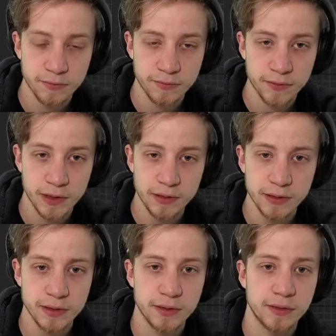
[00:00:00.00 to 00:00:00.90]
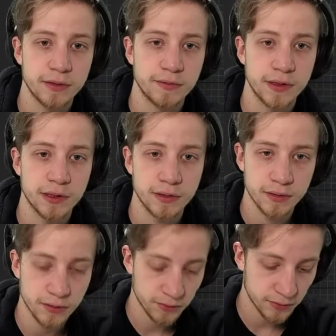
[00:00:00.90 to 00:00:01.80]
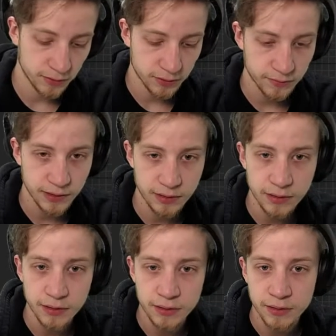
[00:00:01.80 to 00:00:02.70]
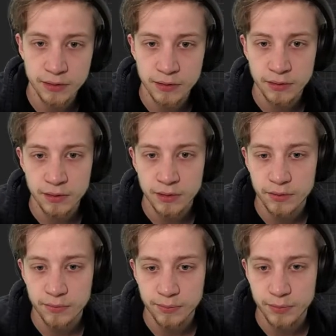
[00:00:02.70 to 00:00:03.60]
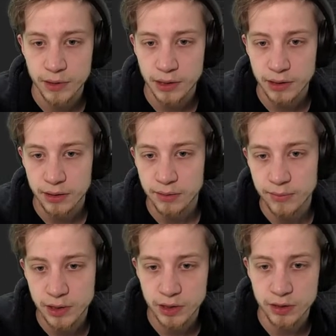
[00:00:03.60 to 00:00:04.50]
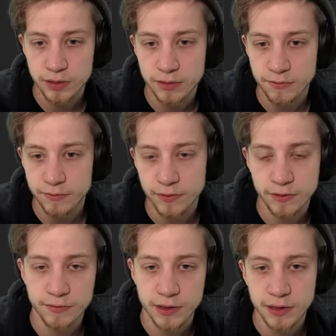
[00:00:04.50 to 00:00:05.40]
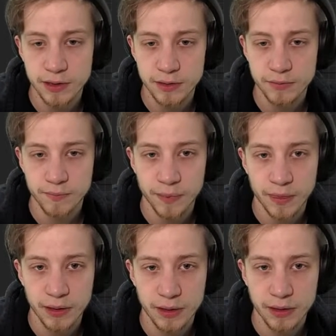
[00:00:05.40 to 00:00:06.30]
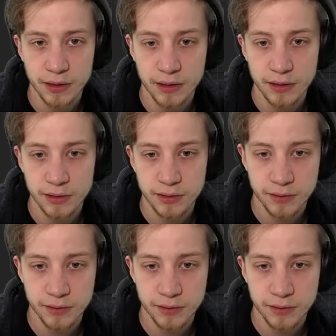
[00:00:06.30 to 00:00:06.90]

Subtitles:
Let's actually see if we can do the other one. Play animation forward and